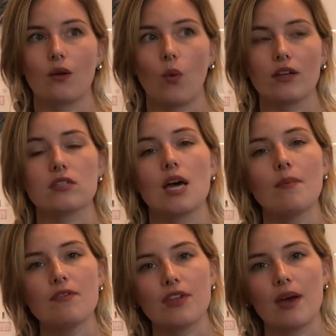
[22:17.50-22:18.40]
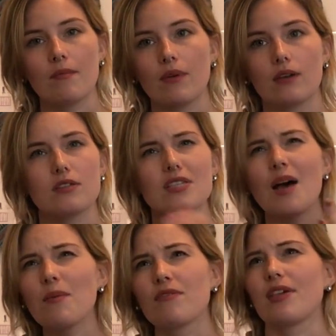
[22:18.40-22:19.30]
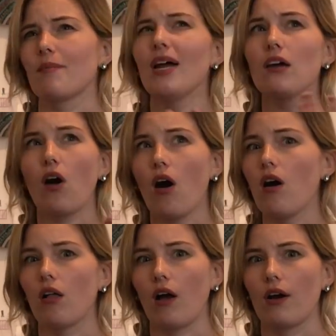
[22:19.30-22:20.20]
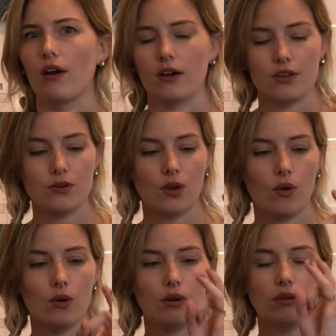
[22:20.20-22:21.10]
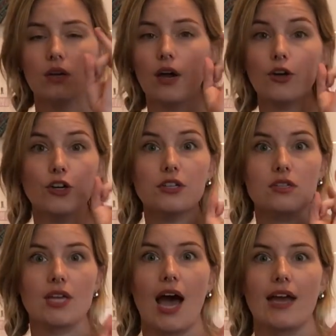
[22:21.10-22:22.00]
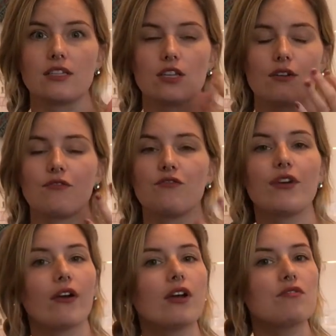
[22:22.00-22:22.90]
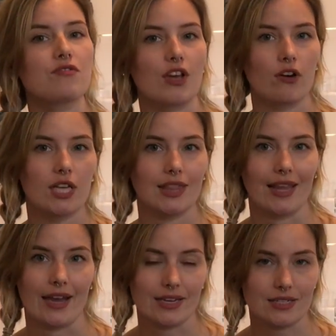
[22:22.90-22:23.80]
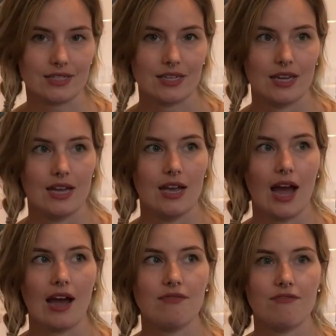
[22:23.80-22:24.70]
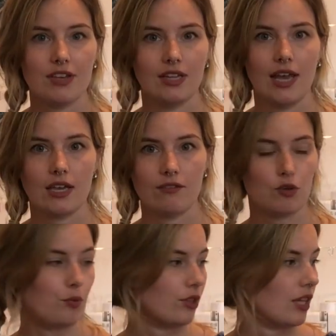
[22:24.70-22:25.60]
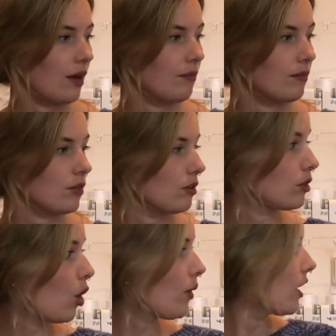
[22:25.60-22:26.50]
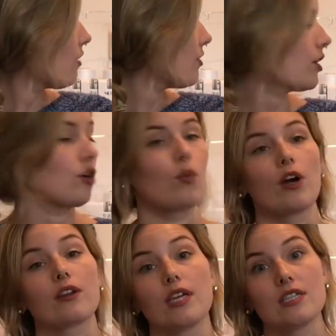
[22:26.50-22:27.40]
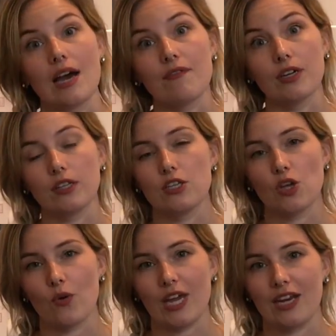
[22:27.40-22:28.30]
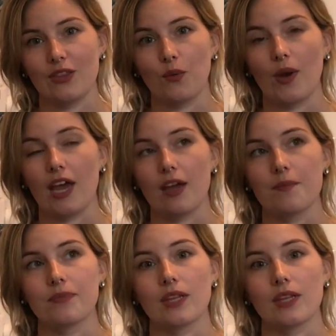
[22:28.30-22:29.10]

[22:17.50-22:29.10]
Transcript: While some of them, not all, are, you know, a good size. They're very, very light. I feel like if you put them low enough in your work, they definitely don't get in the way.